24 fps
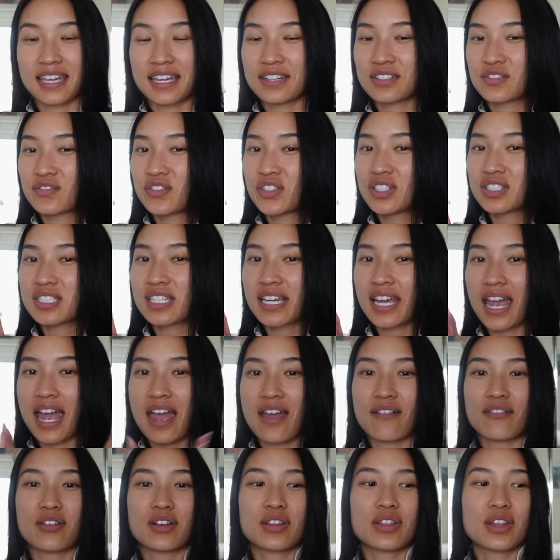It feels like
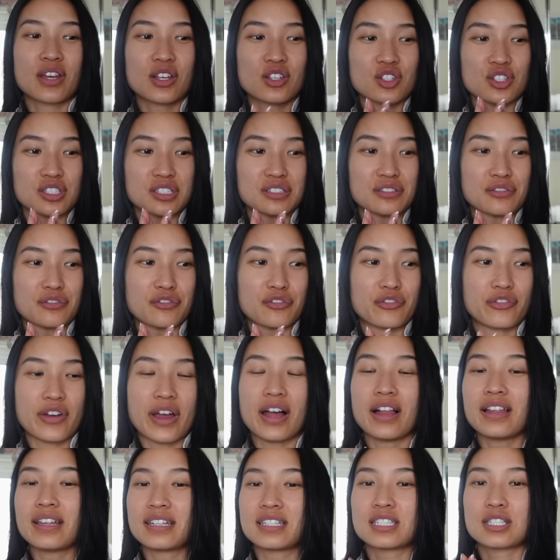everything just
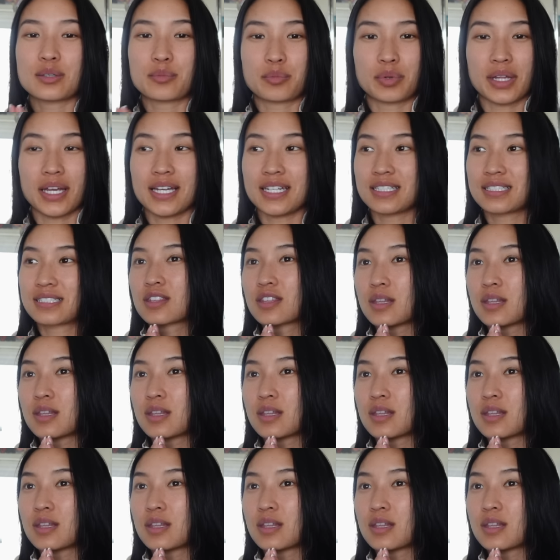fell into place.